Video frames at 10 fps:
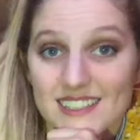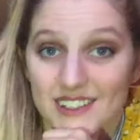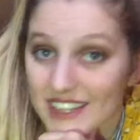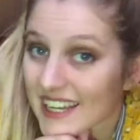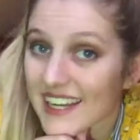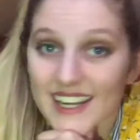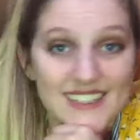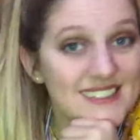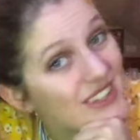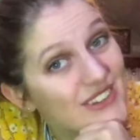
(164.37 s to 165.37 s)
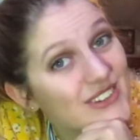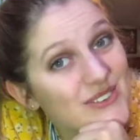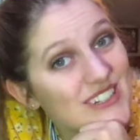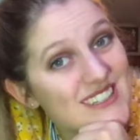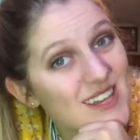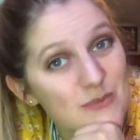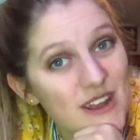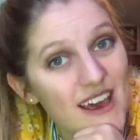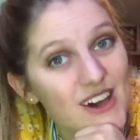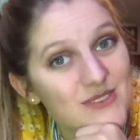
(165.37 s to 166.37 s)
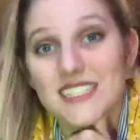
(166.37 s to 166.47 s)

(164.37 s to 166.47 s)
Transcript: Okay guys, you know what's up now.